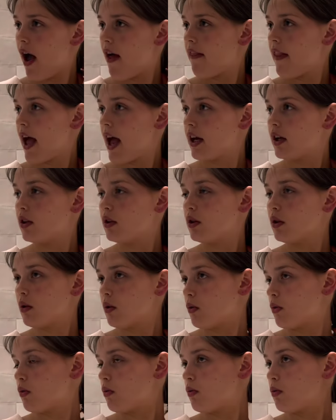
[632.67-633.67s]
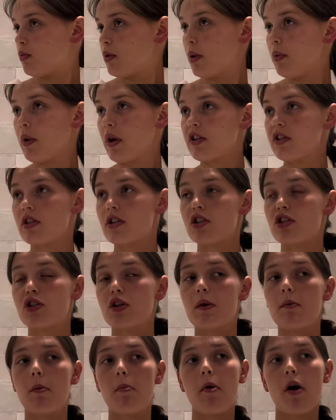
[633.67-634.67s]
And then we went to the
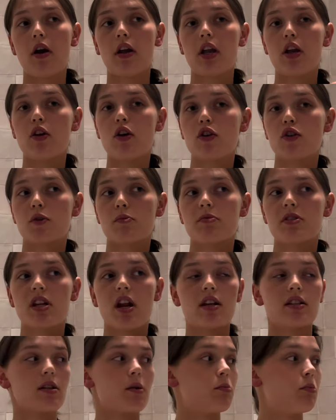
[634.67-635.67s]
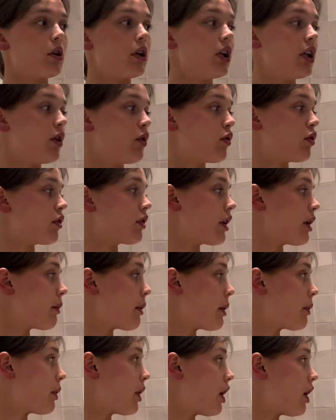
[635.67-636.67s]
supermarket, got some snacks. I'm really hungry, I
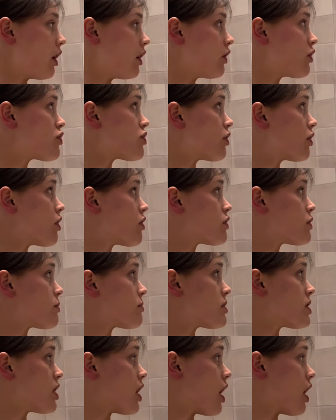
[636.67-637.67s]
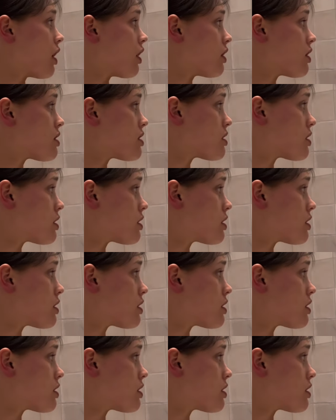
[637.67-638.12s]
won't lie. She got some snacks.